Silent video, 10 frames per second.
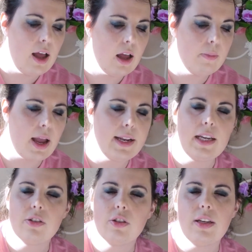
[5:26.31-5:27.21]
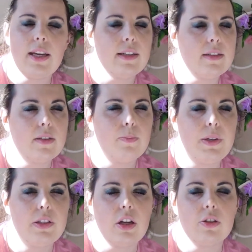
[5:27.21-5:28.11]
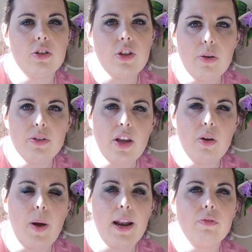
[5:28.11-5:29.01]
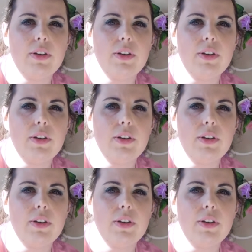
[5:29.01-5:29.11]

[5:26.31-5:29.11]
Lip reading: and it's been done so well.